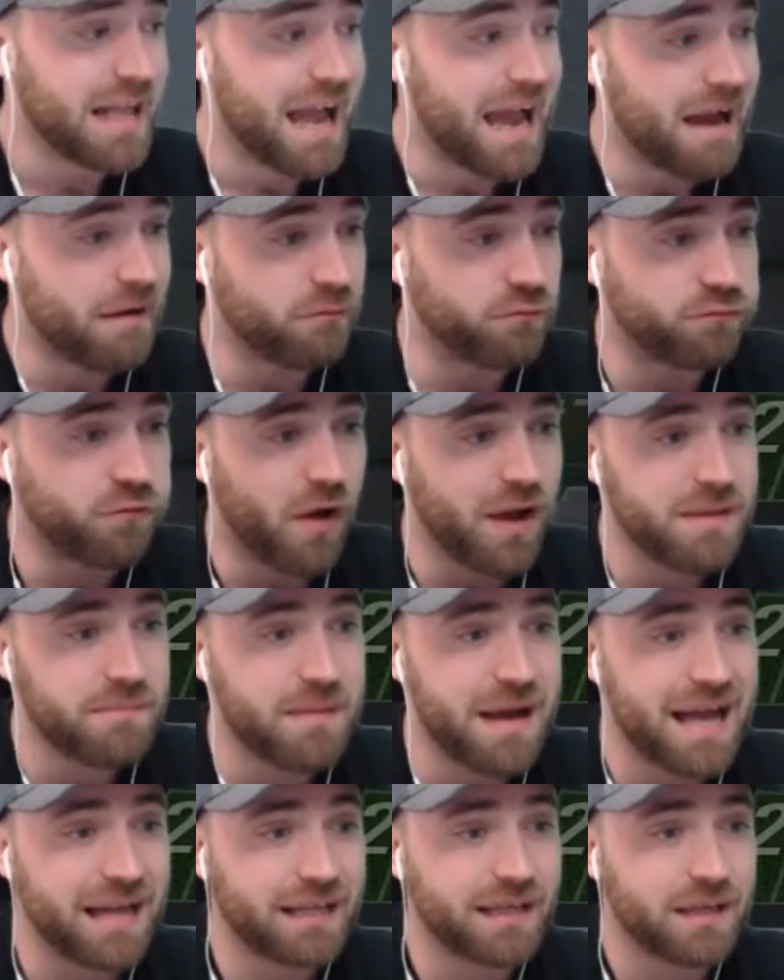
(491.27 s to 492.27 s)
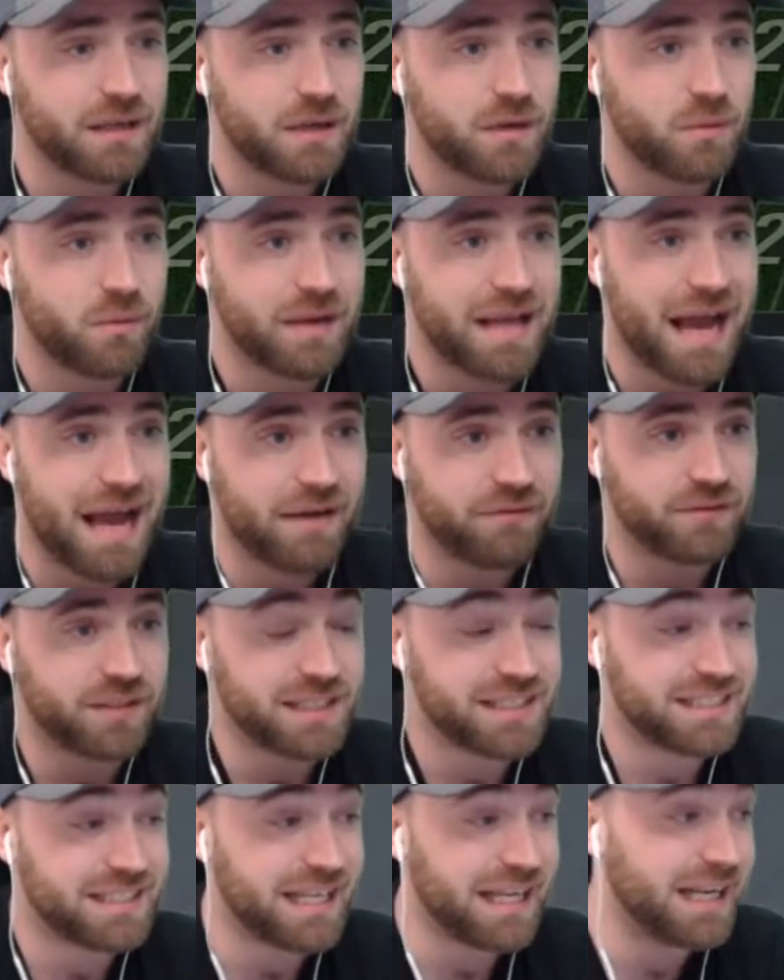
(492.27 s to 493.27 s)
At right back, we have De
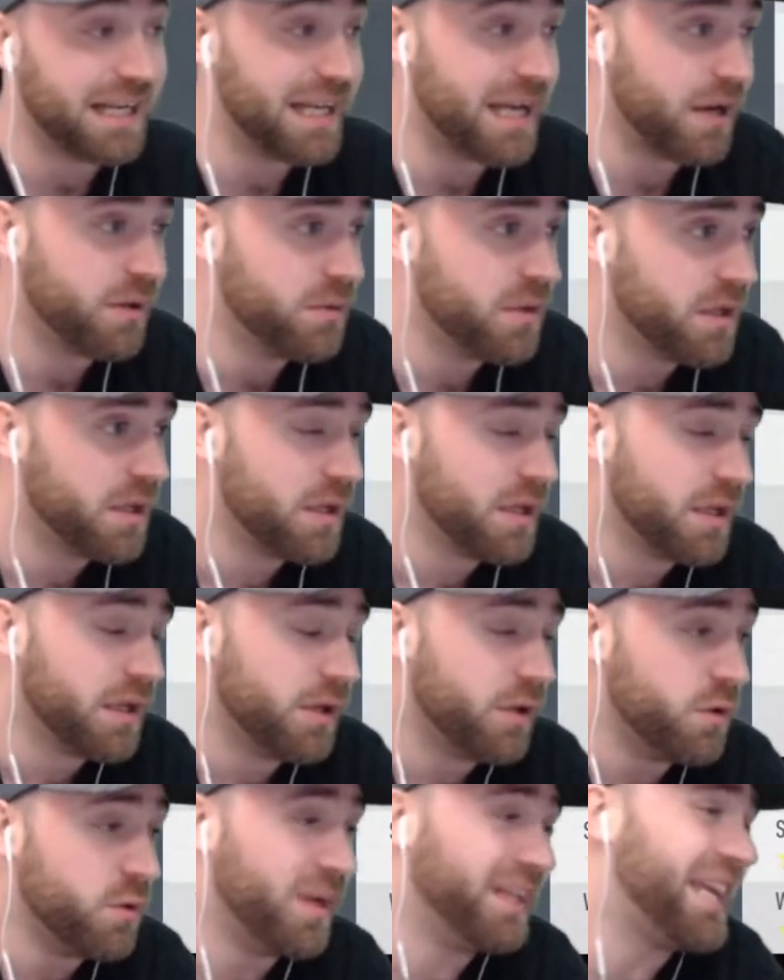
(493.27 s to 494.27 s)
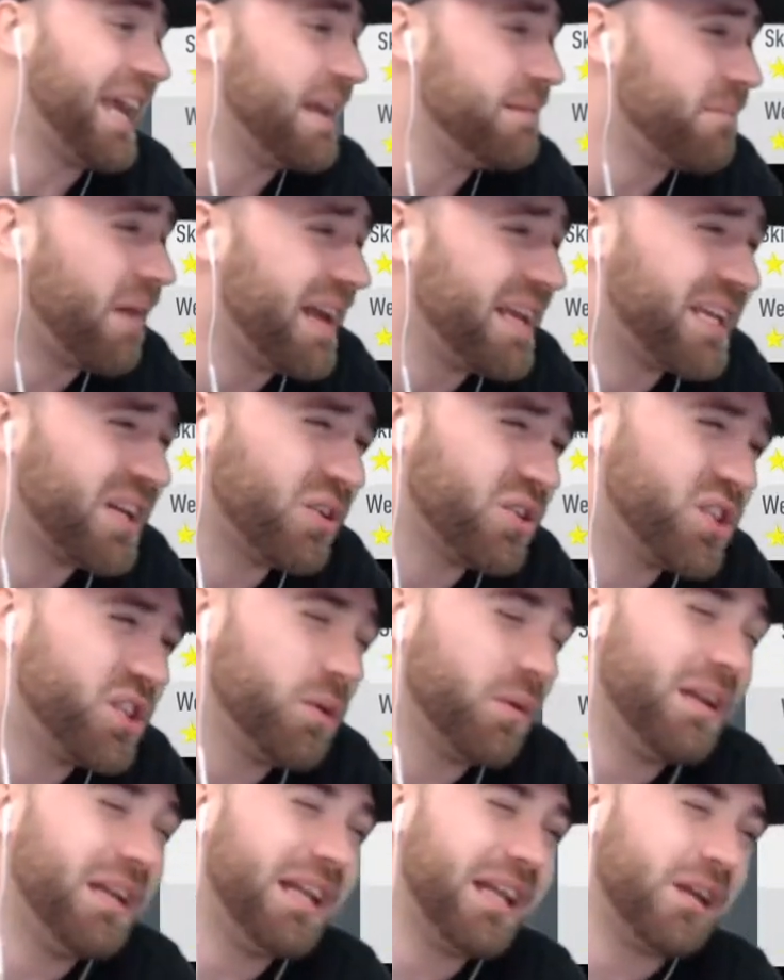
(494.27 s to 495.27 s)
Siglio, who again may cost
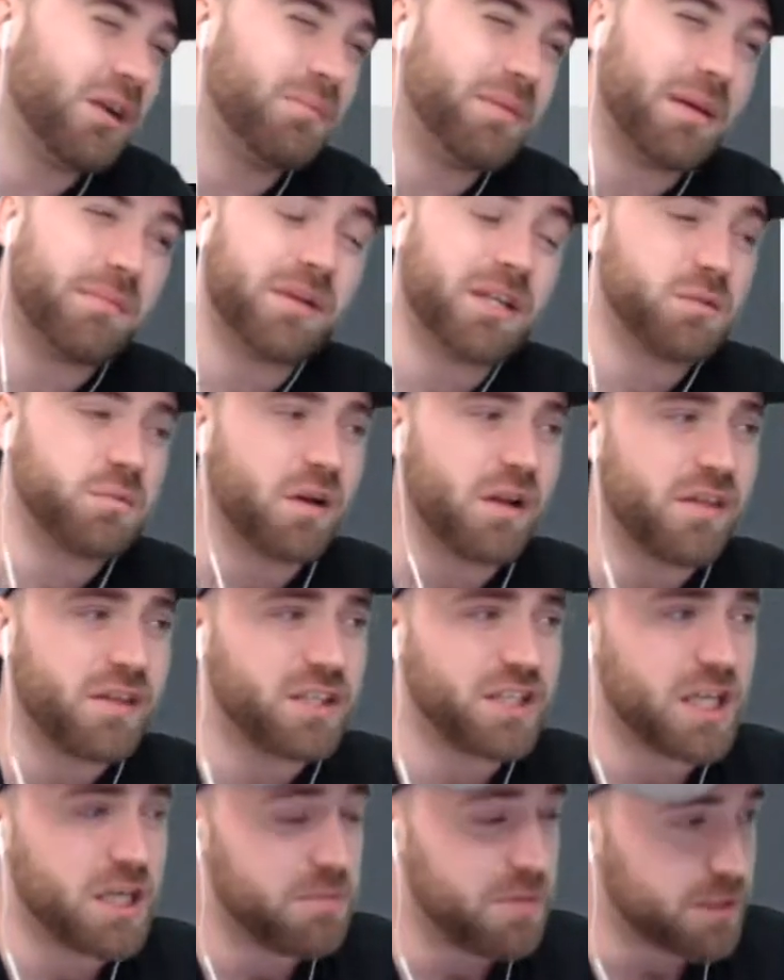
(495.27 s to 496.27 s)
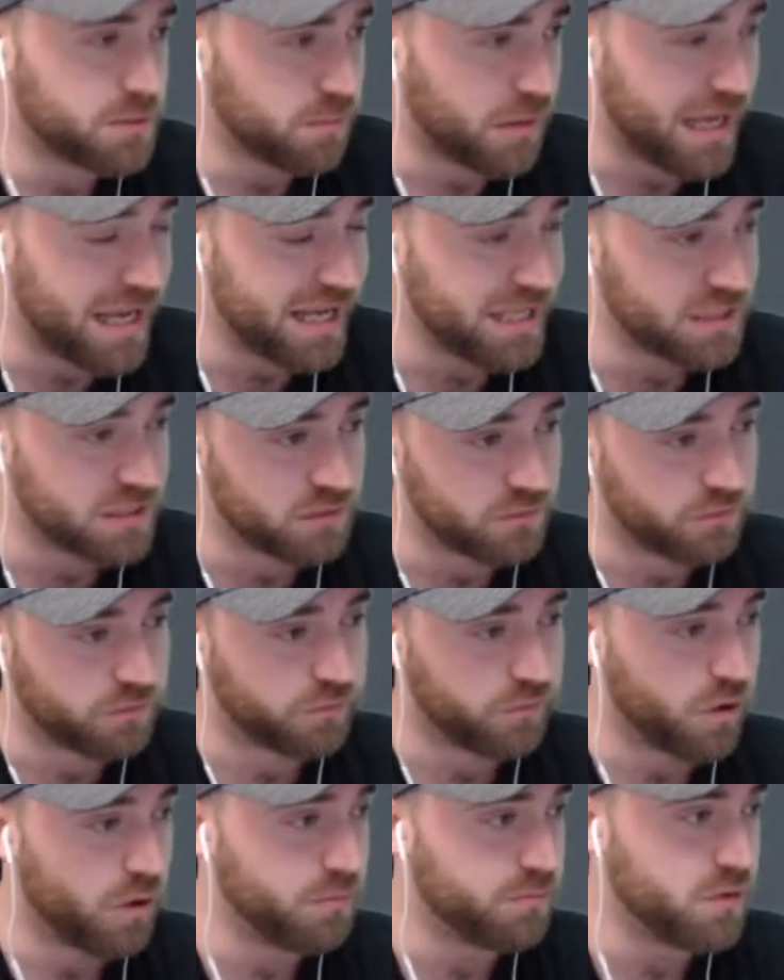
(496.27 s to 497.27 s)
you a little bit, but he's one of the cheapest players
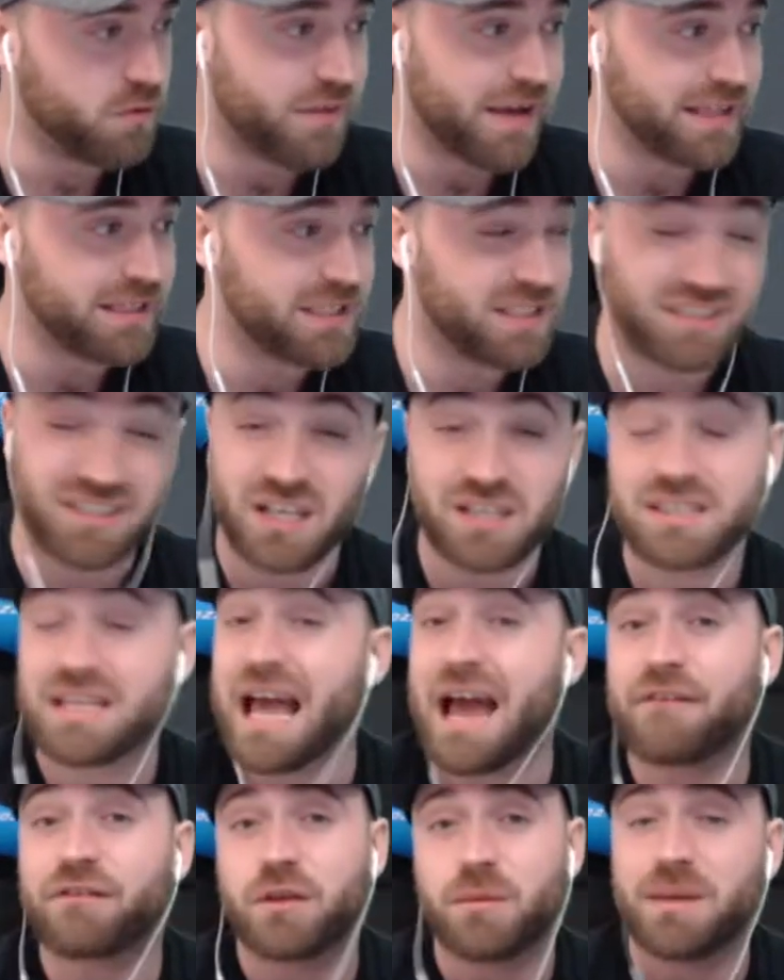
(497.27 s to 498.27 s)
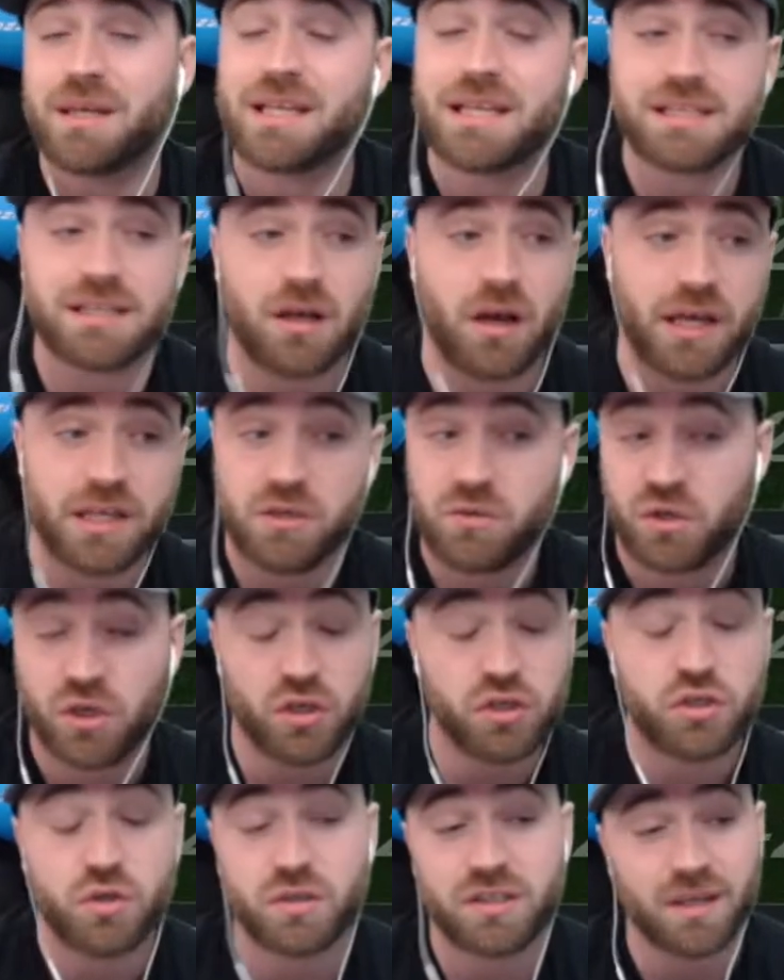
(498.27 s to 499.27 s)
from Juventus. Doesn't have to be this guy. You
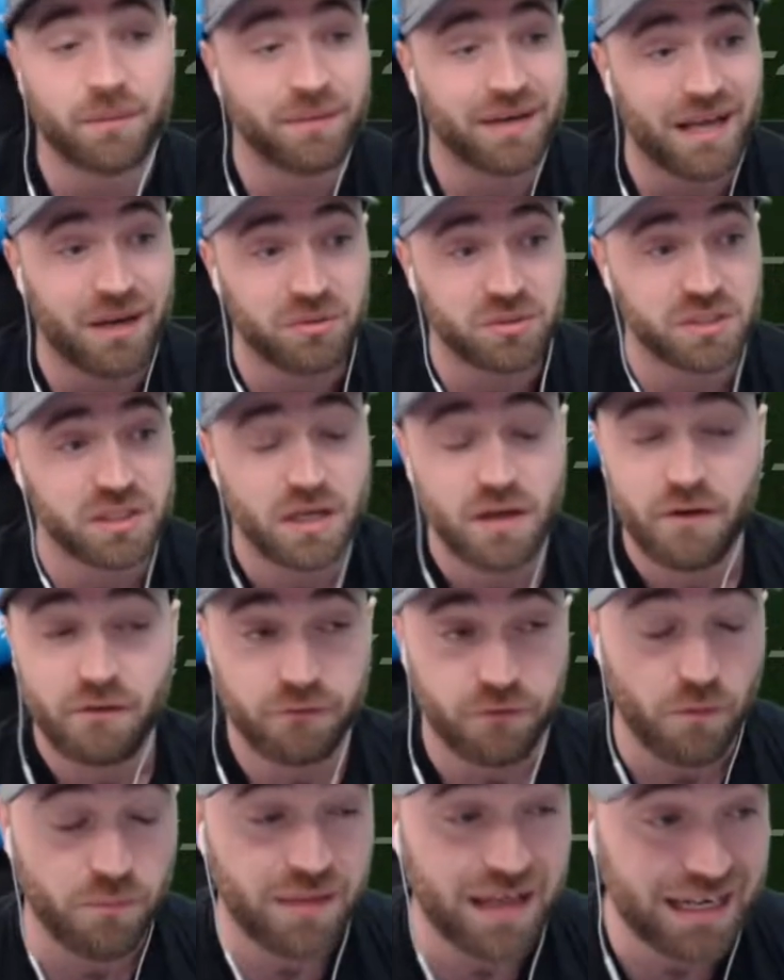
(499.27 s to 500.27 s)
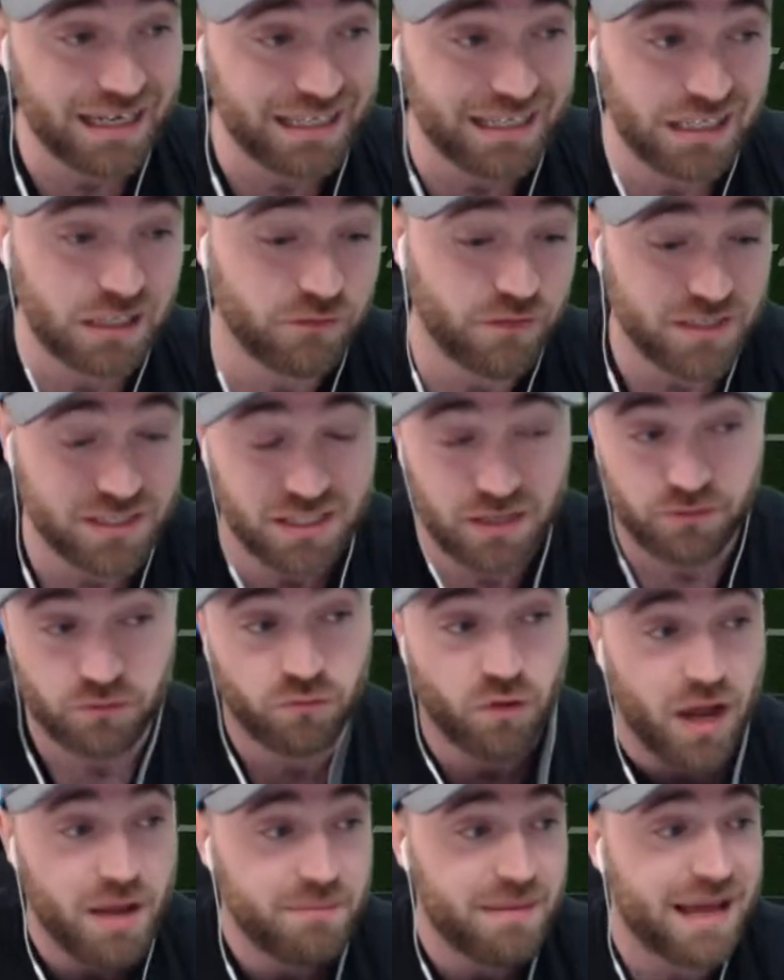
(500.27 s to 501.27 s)
could use someone else from that league if there's another
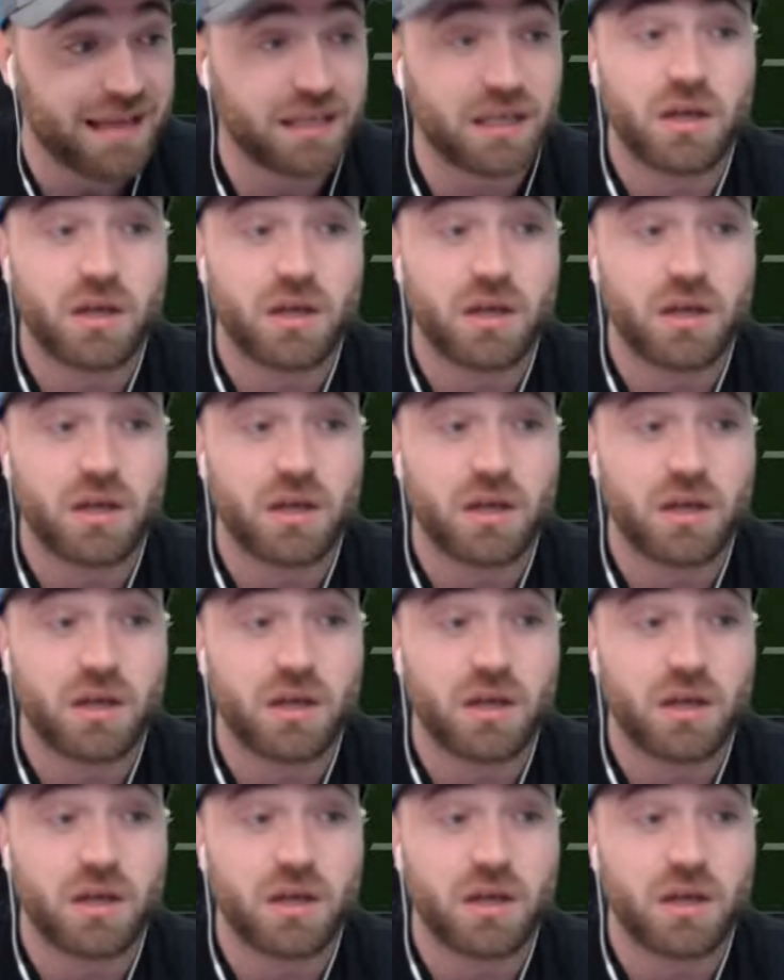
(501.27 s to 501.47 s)
right back,